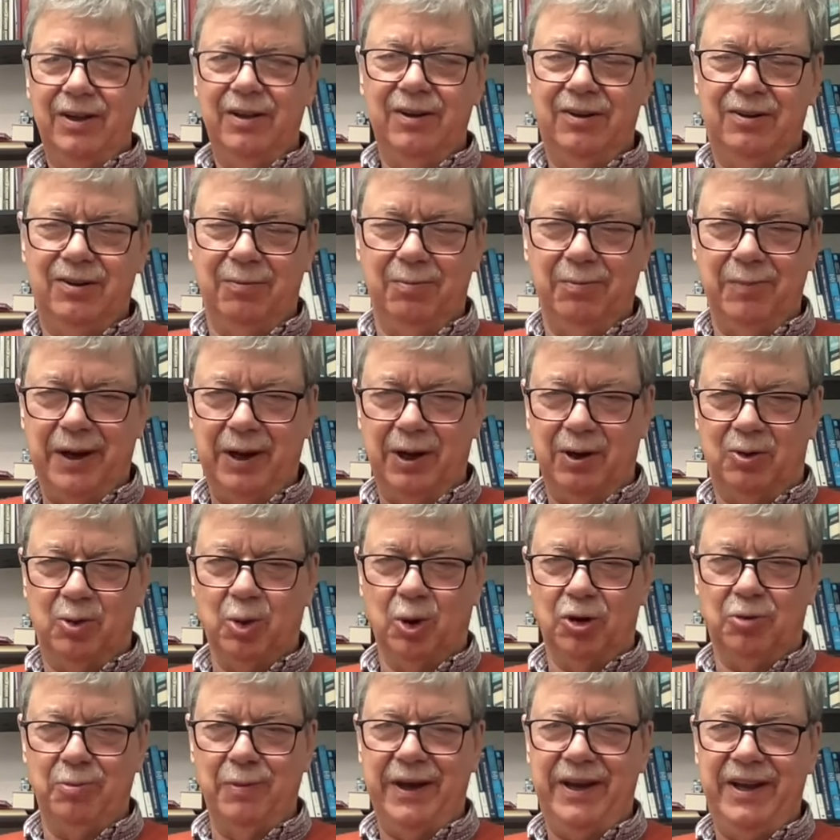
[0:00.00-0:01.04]
to,
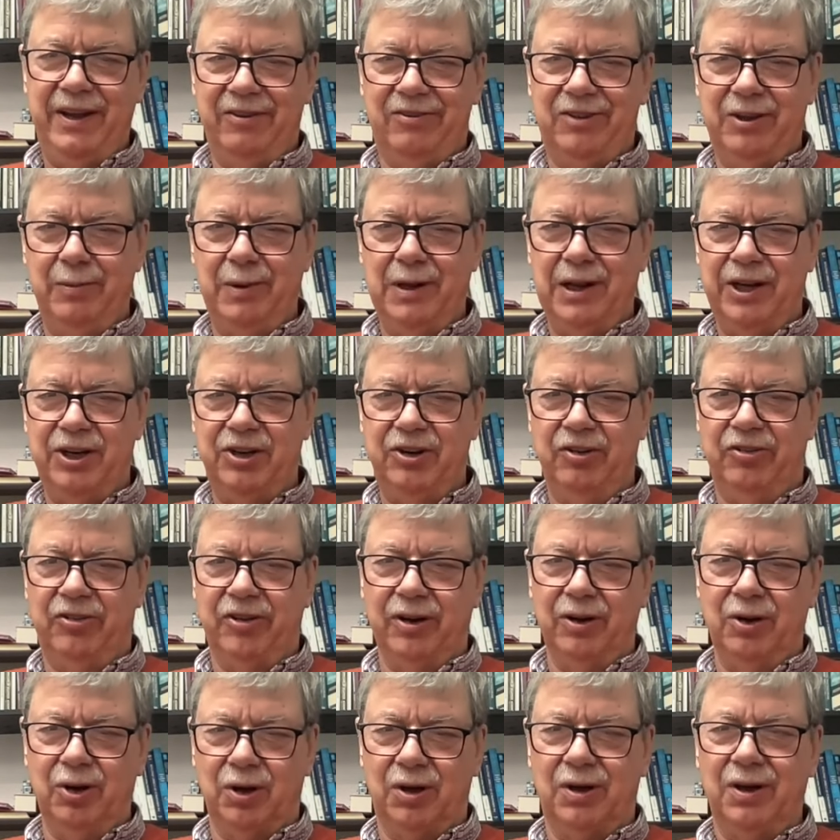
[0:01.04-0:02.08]
towards making simulations that
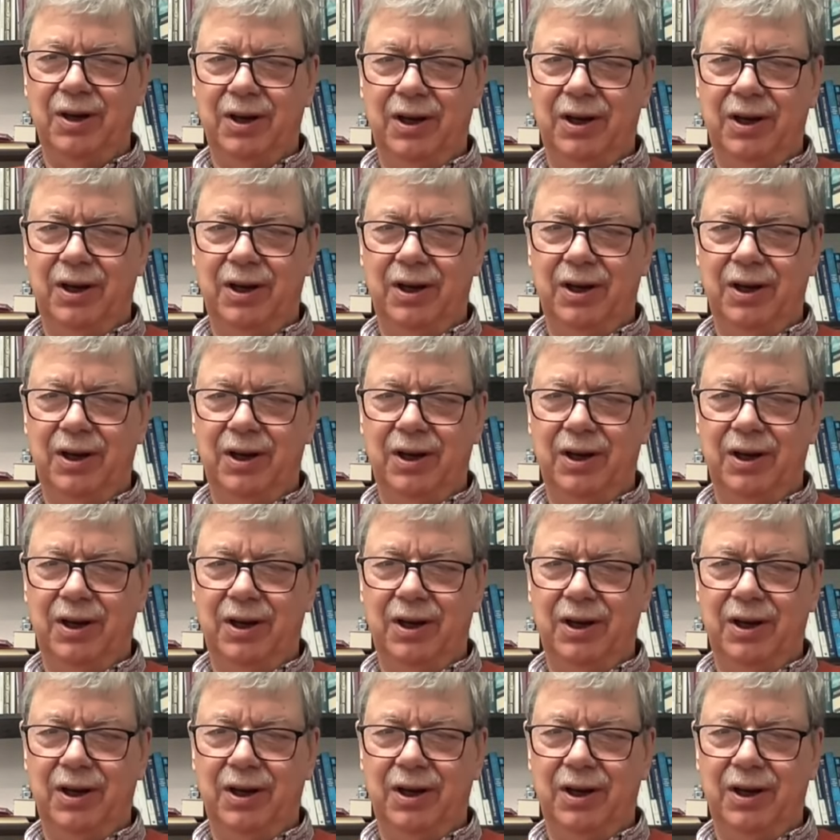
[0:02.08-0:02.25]
look